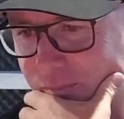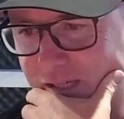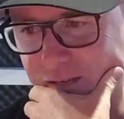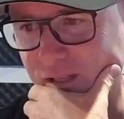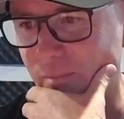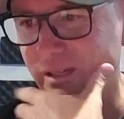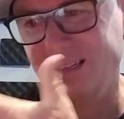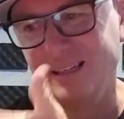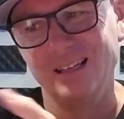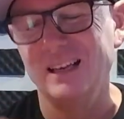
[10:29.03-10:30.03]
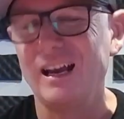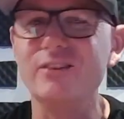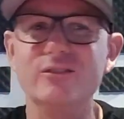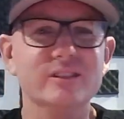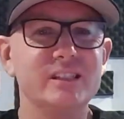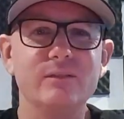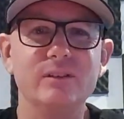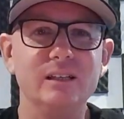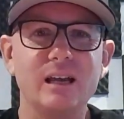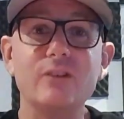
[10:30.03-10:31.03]
heavier, but
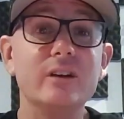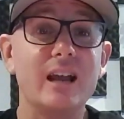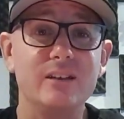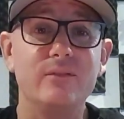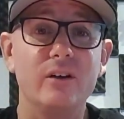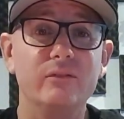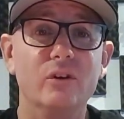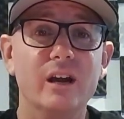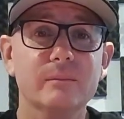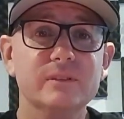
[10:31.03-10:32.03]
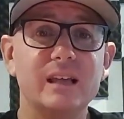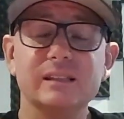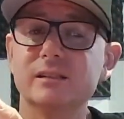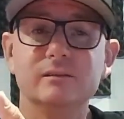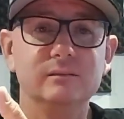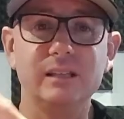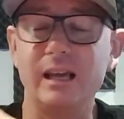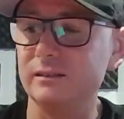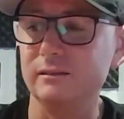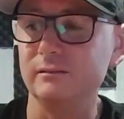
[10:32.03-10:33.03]
170, 185 grams. That's yeah,
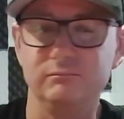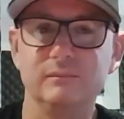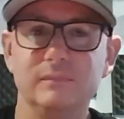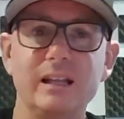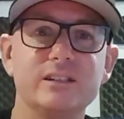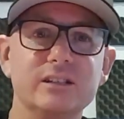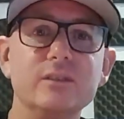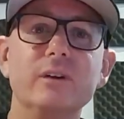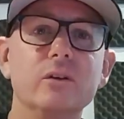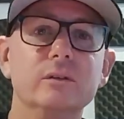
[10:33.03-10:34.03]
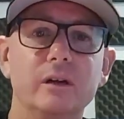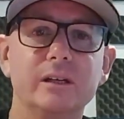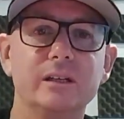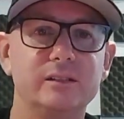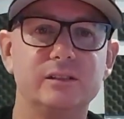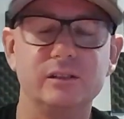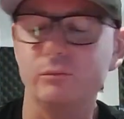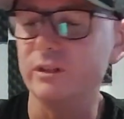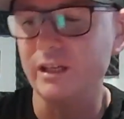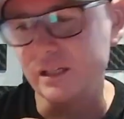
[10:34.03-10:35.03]
less than your phone. Like it's
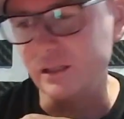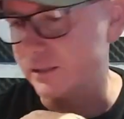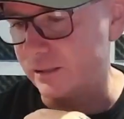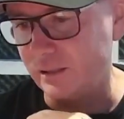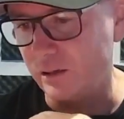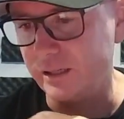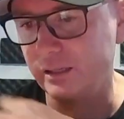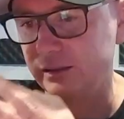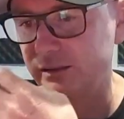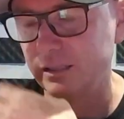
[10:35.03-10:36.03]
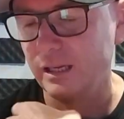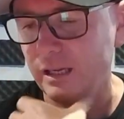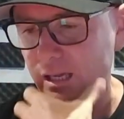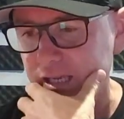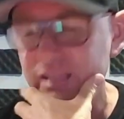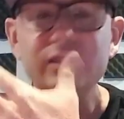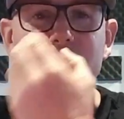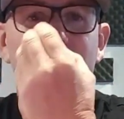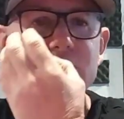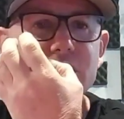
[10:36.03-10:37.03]
ridiculously light. It's you still
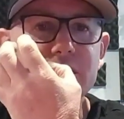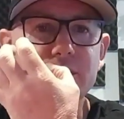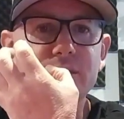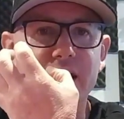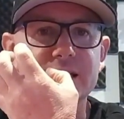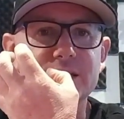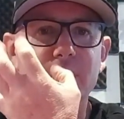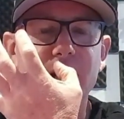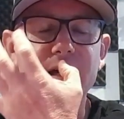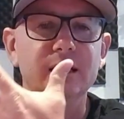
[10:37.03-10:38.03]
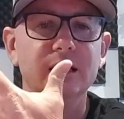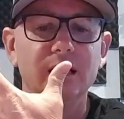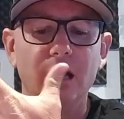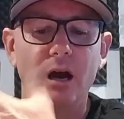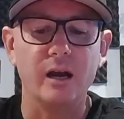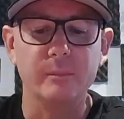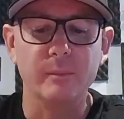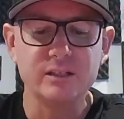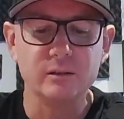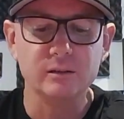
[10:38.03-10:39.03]
know it's on your face, but I'd
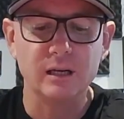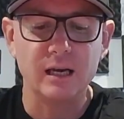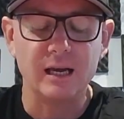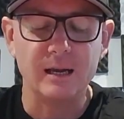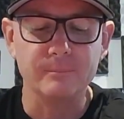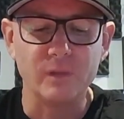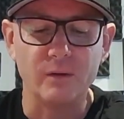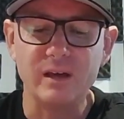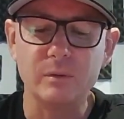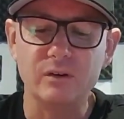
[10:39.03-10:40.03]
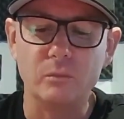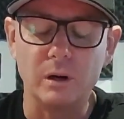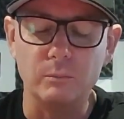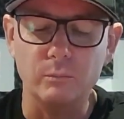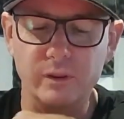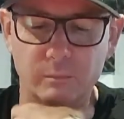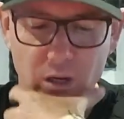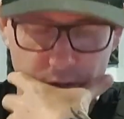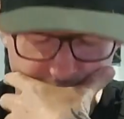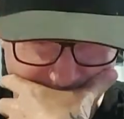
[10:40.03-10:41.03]
imagine I've had a bit of a problem with the
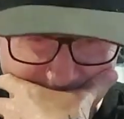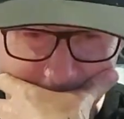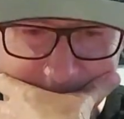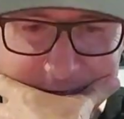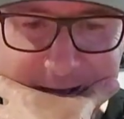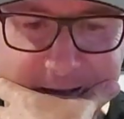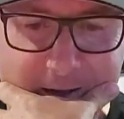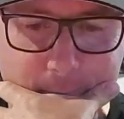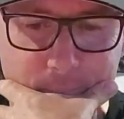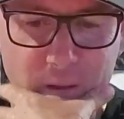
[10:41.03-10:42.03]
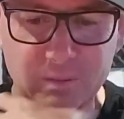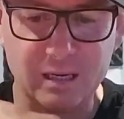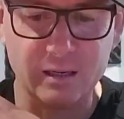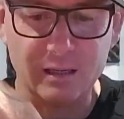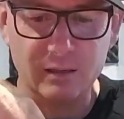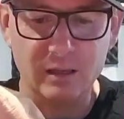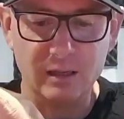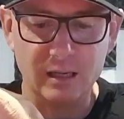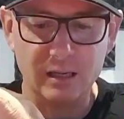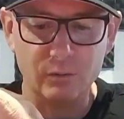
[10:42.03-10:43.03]
mold on this one. I'm
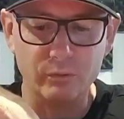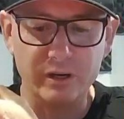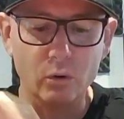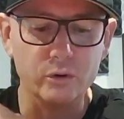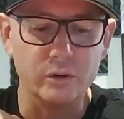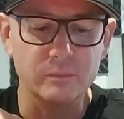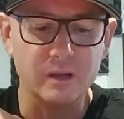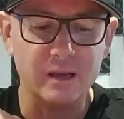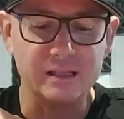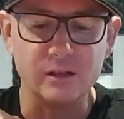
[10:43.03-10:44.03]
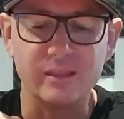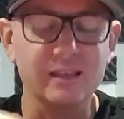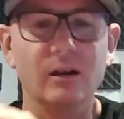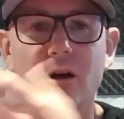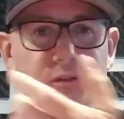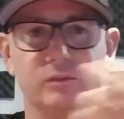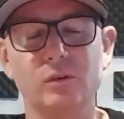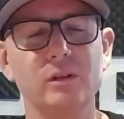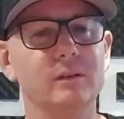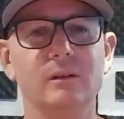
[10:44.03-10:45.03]
gonna reorder it as I think I was
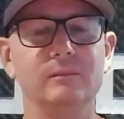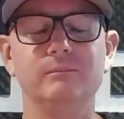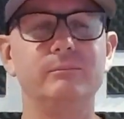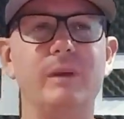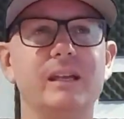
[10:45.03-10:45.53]
sort of being a